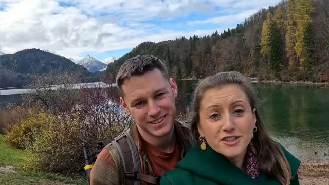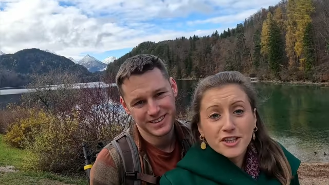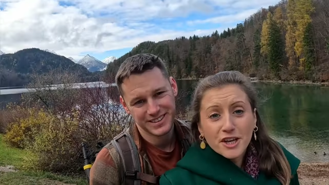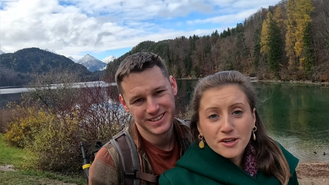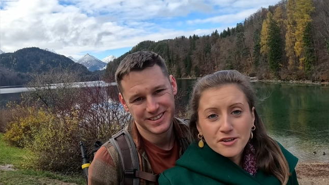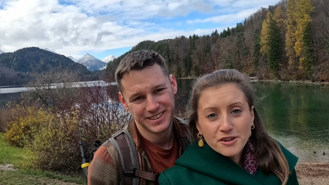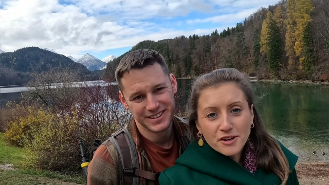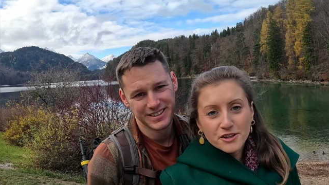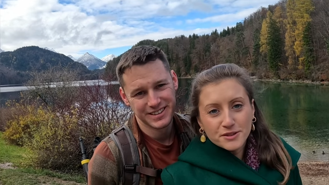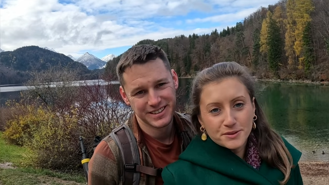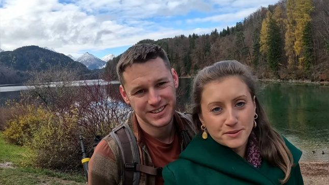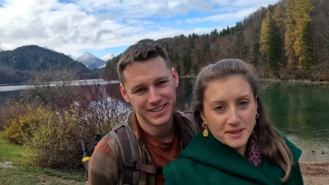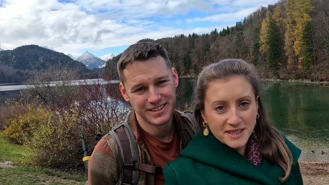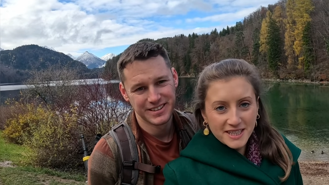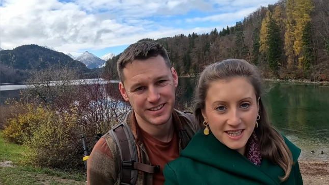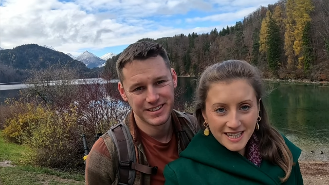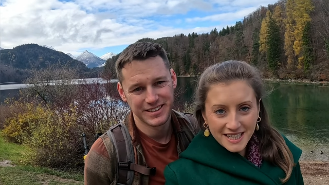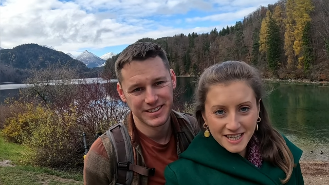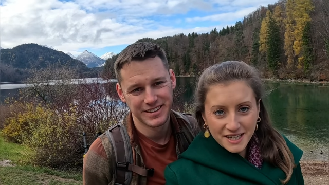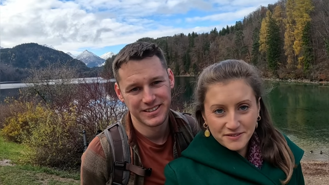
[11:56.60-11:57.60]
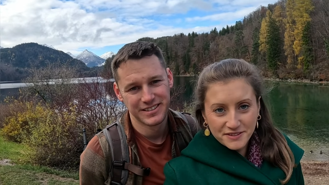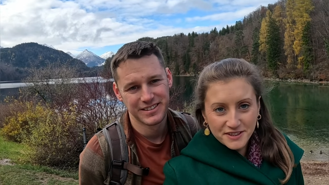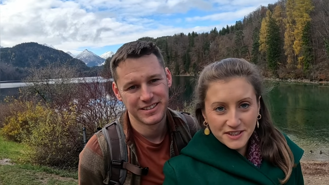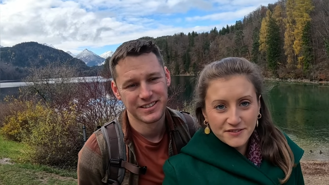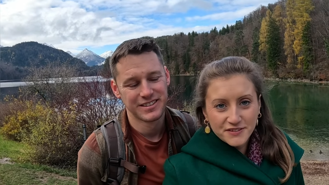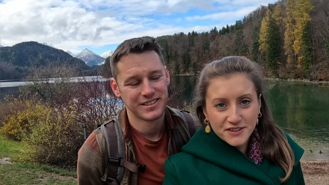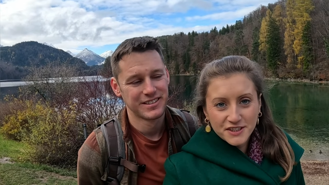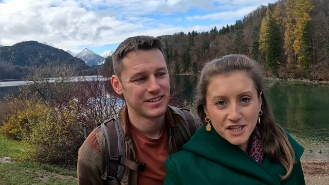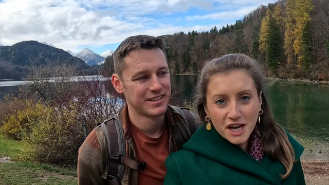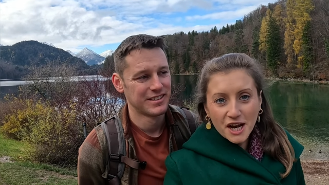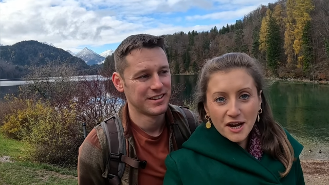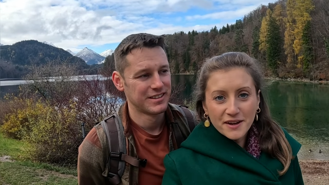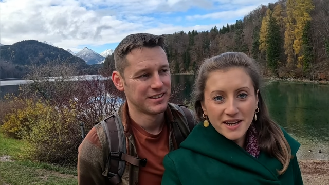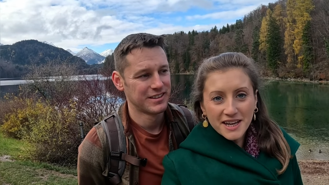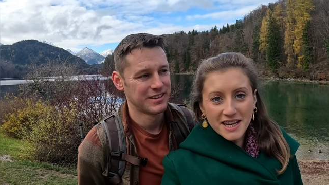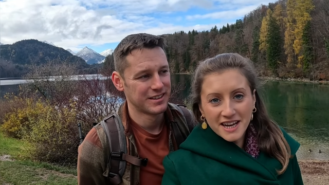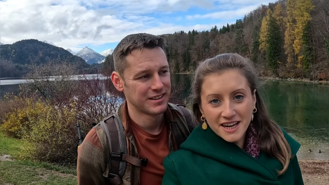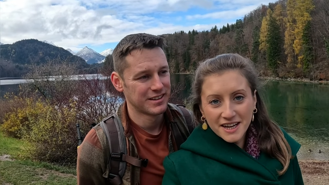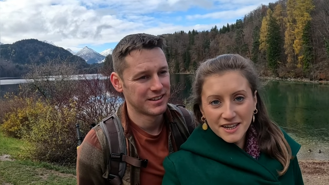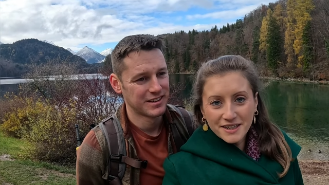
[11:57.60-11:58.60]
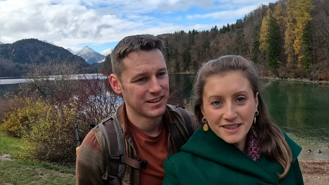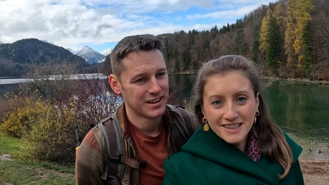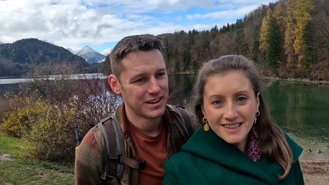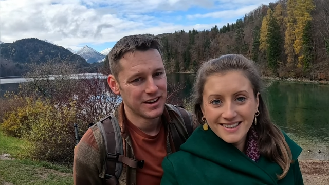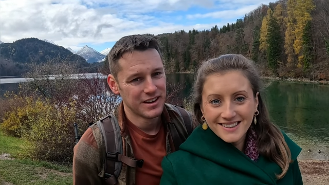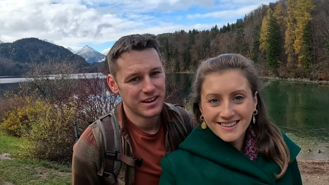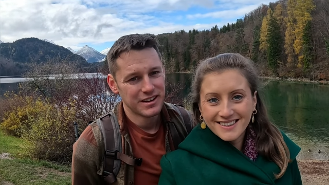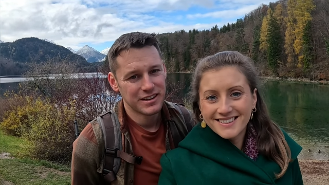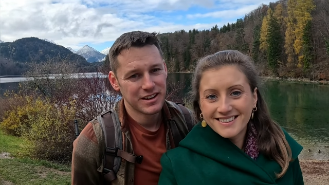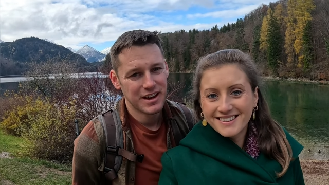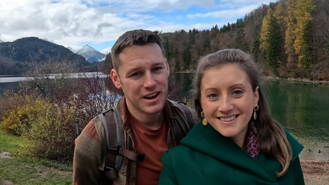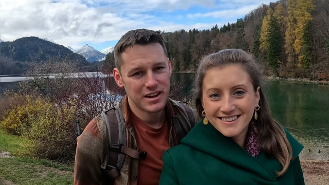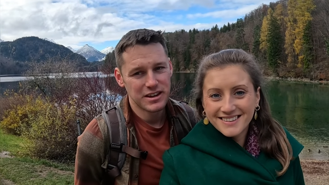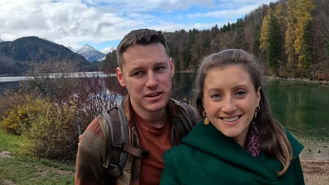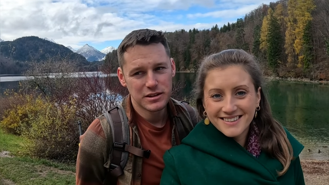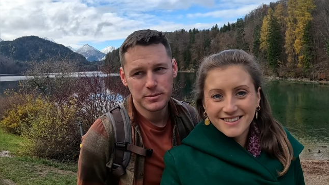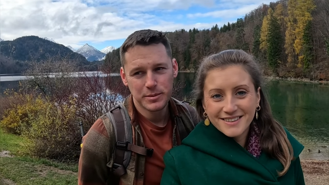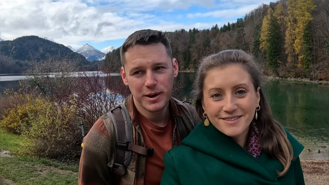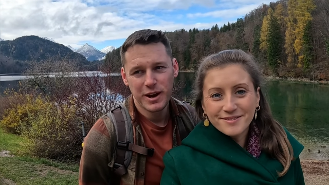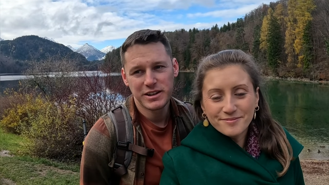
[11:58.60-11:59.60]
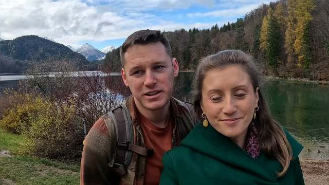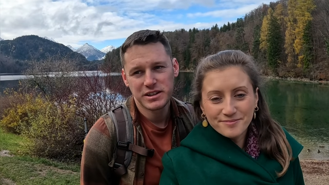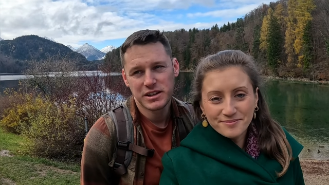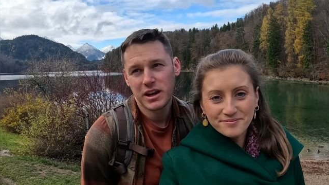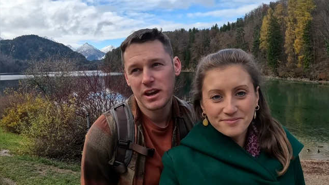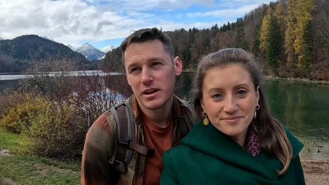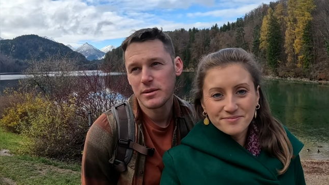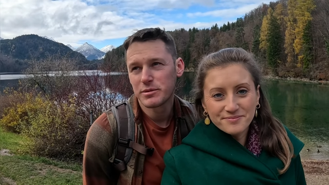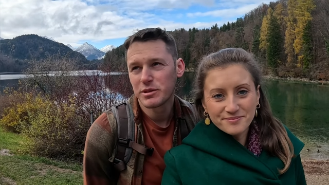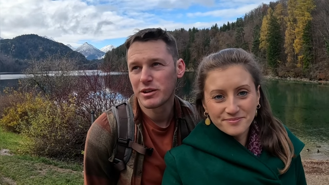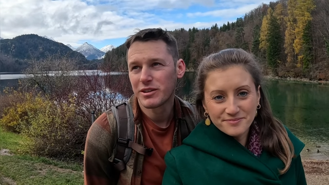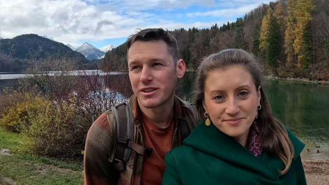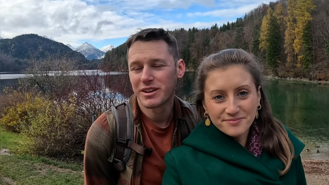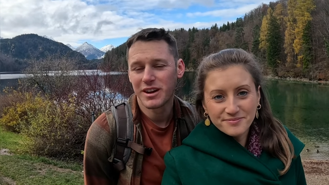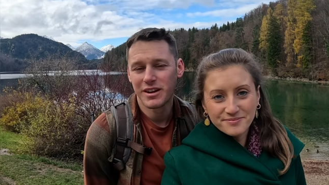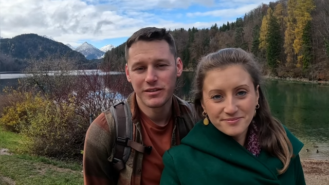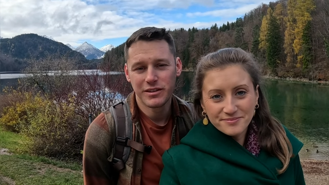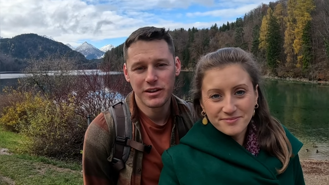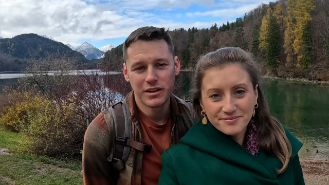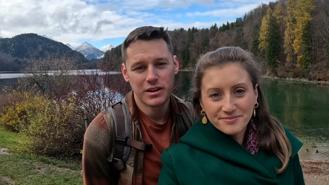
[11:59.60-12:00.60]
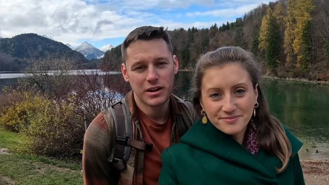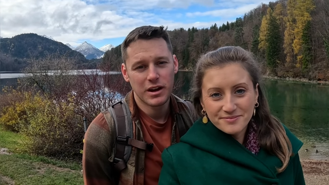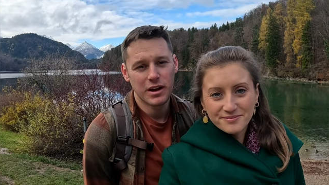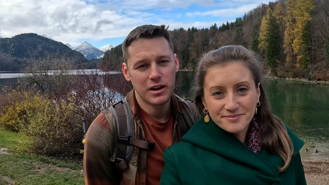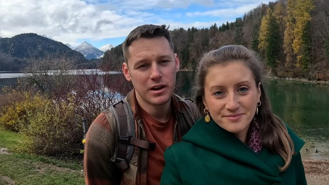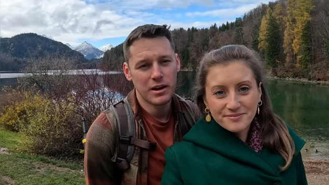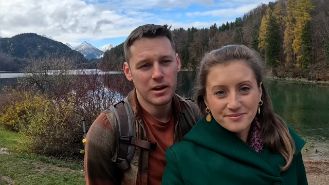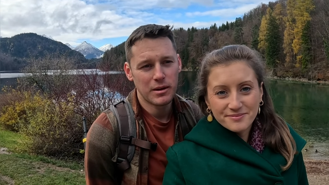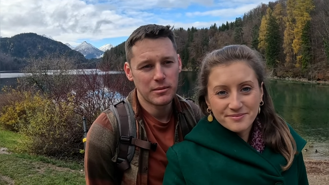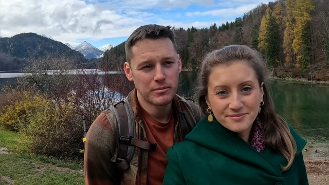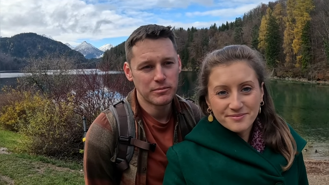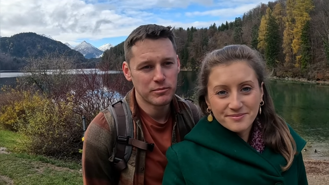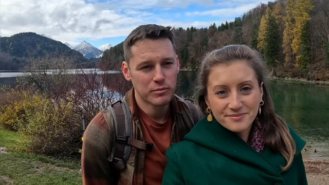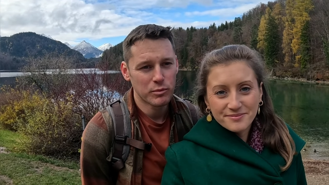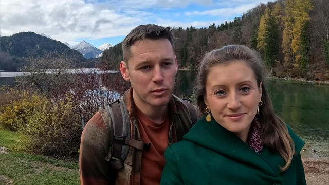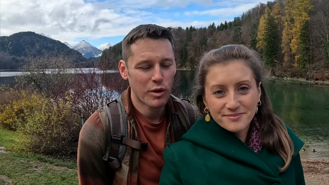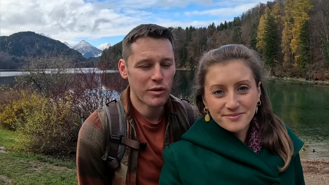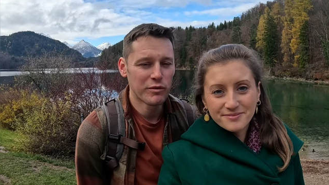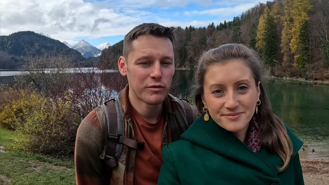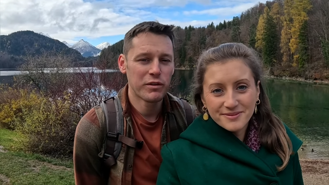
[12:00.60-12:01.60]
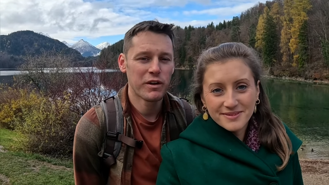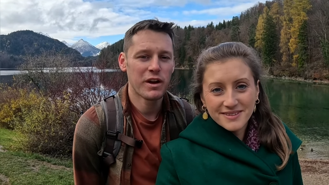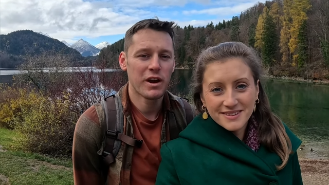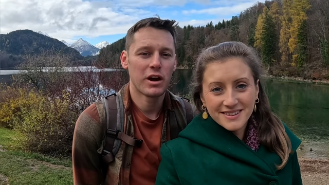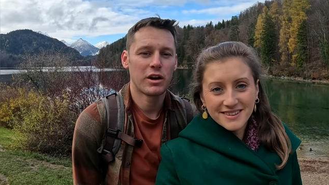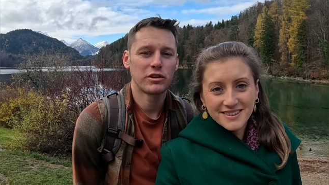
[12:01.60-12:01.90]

Speaker 1: so guys, we're going to leave this video here.
Speaker 2: Yeah, this place keeps on giving. Um, one thing